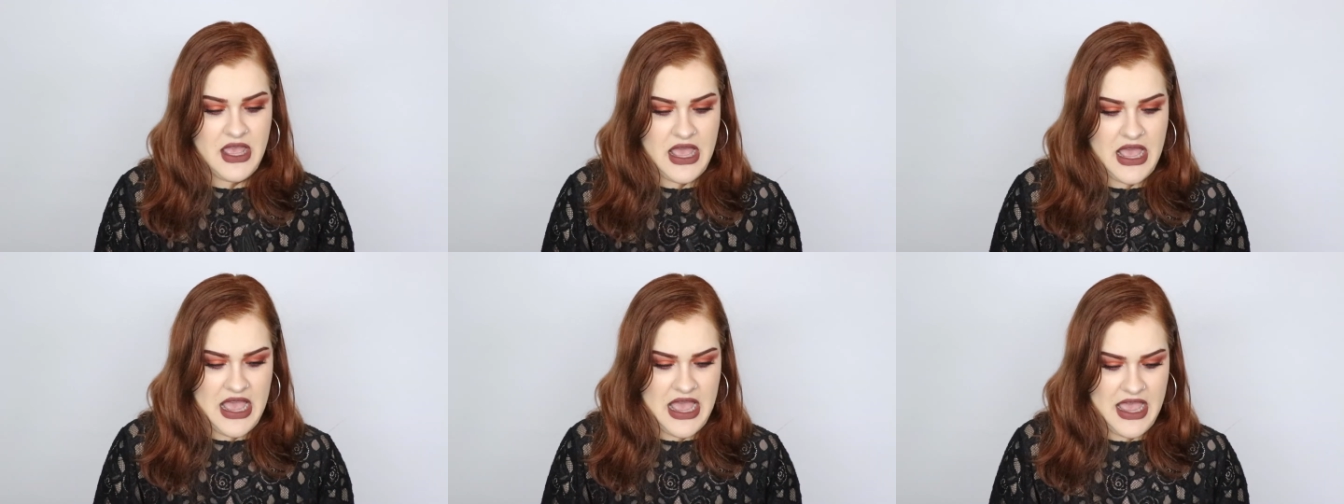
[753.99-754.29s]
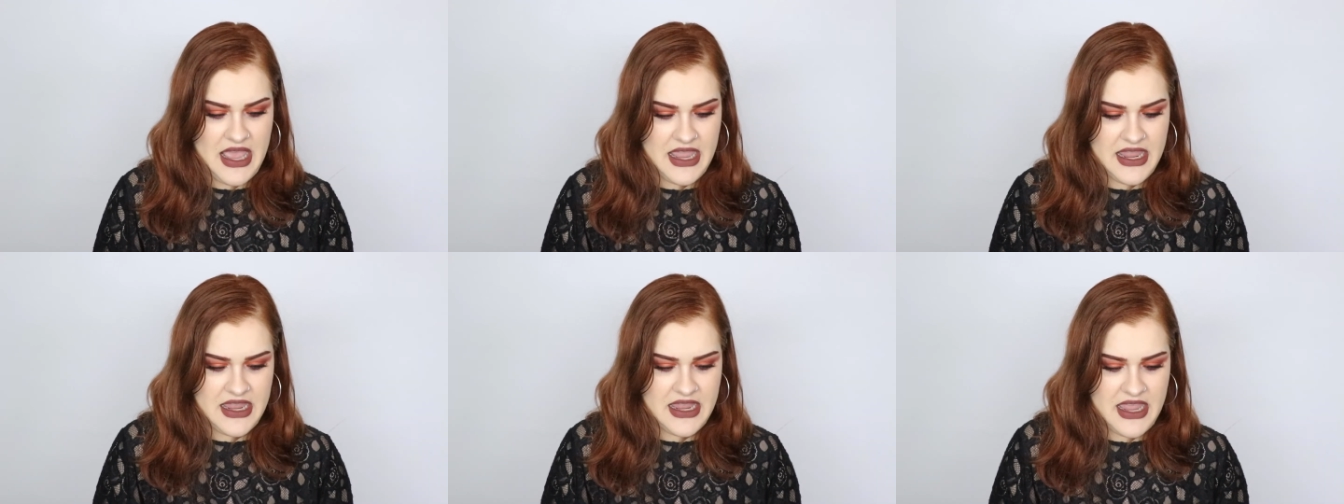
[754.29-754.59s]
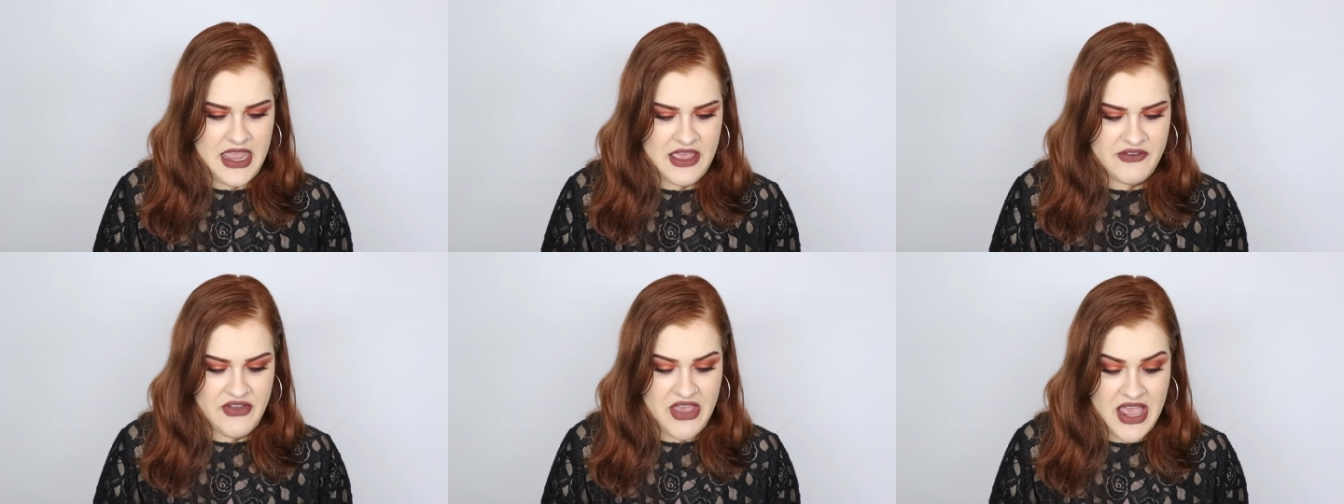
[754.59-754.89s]
I
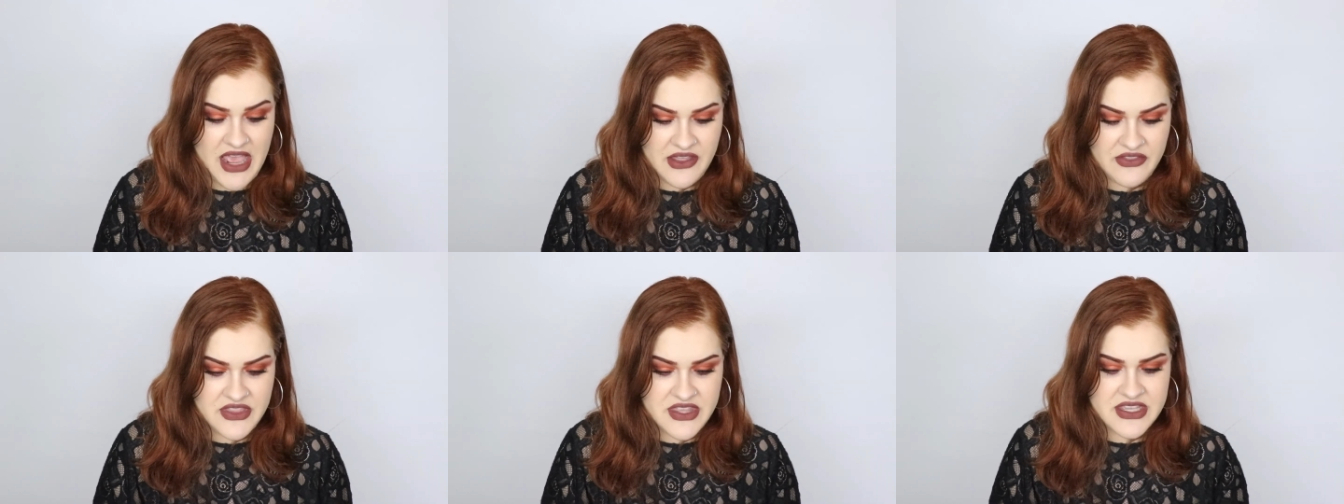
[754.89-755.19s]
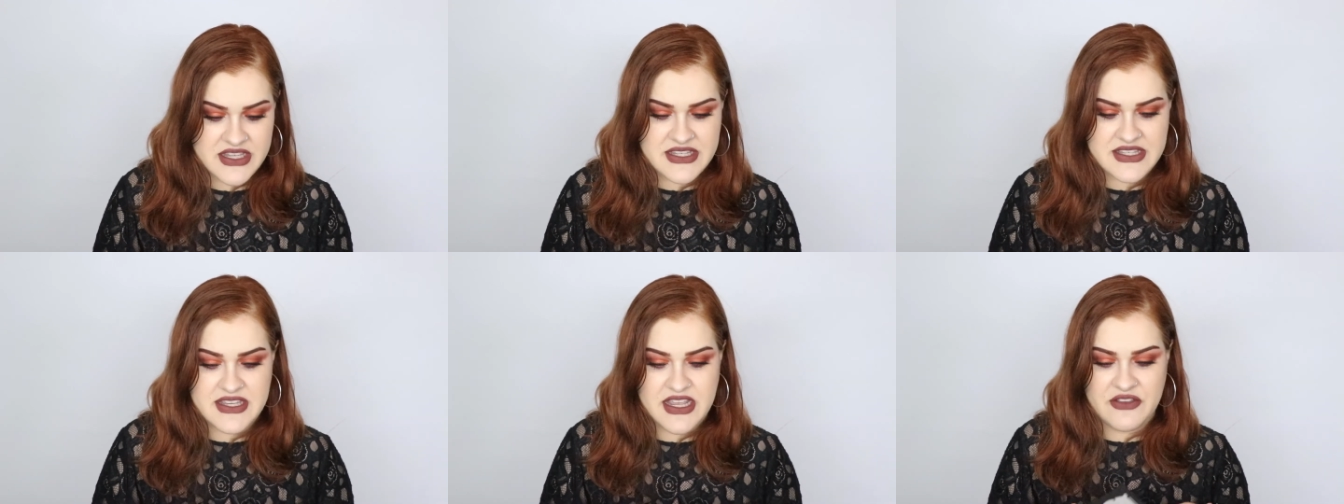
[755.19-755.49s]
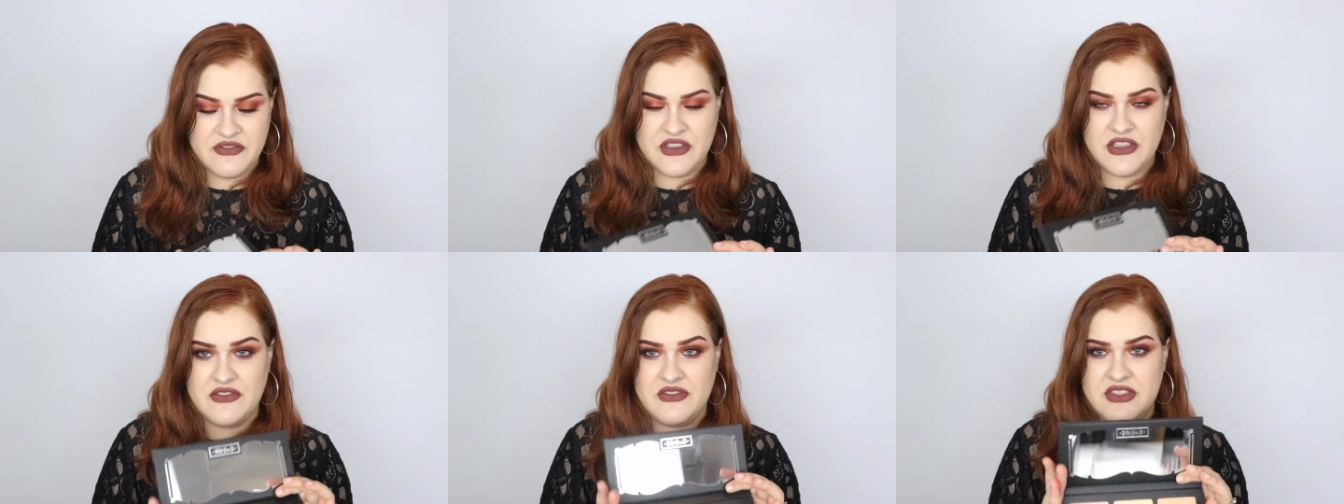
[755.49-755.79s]
have had this,
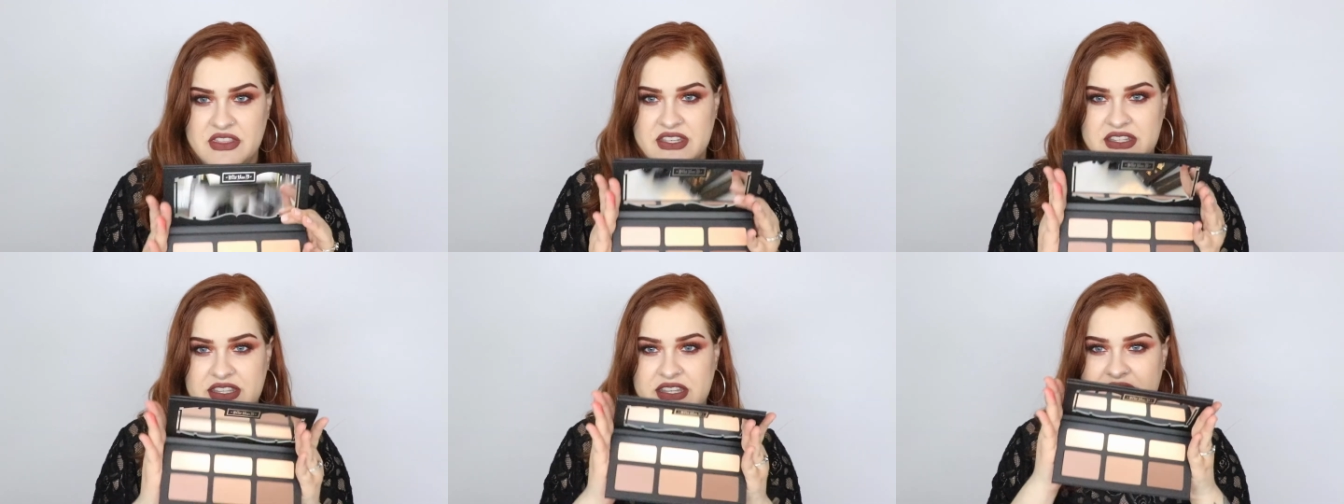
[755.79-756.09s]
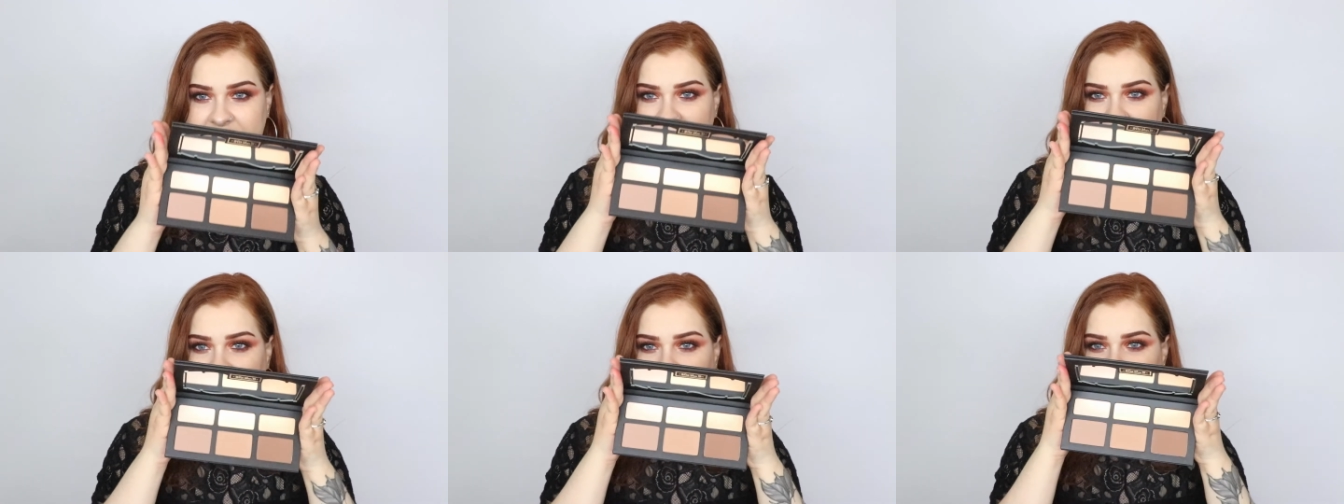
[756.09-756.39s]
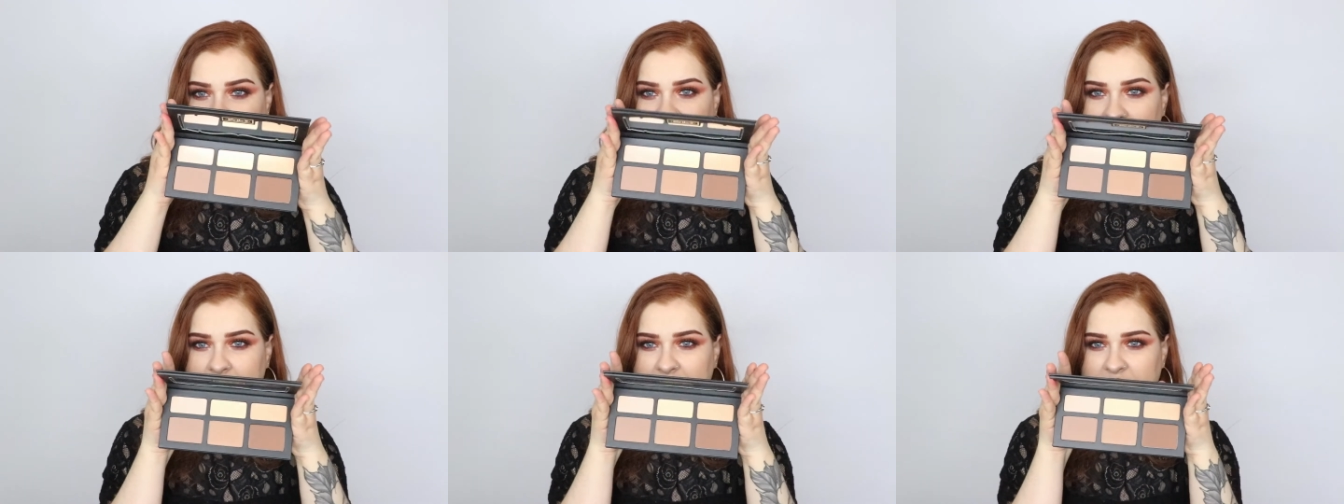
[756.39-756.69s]
I've given this as
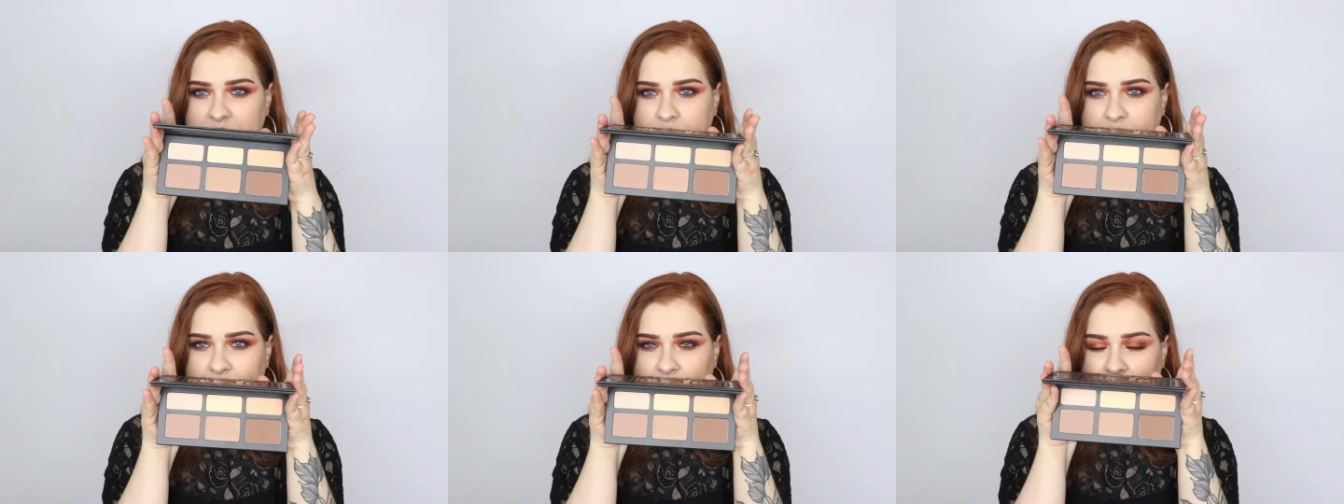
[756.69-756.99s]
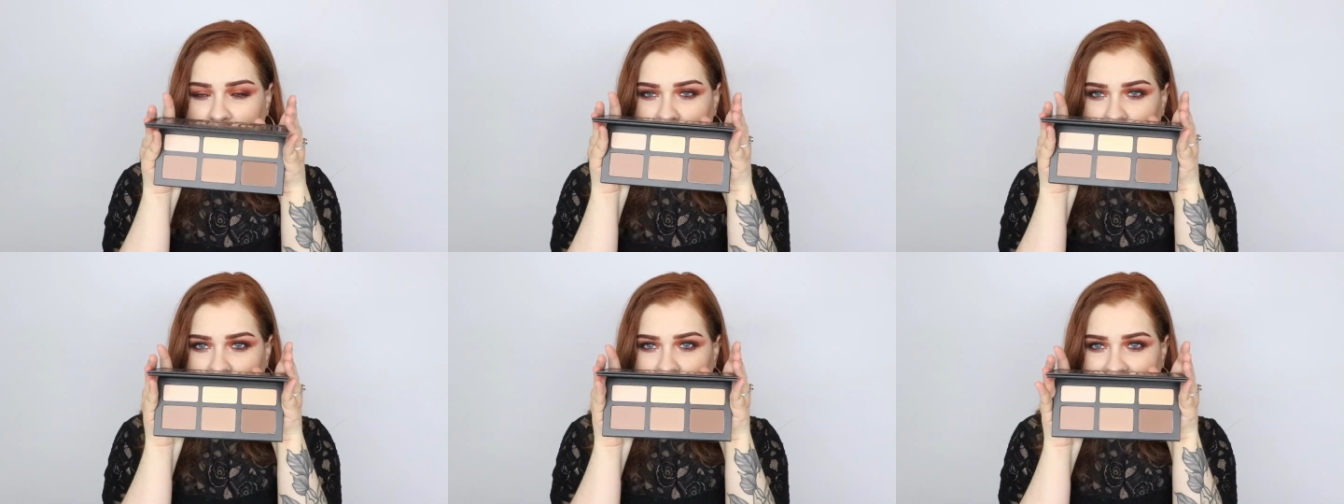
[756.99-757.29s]
gifts to people,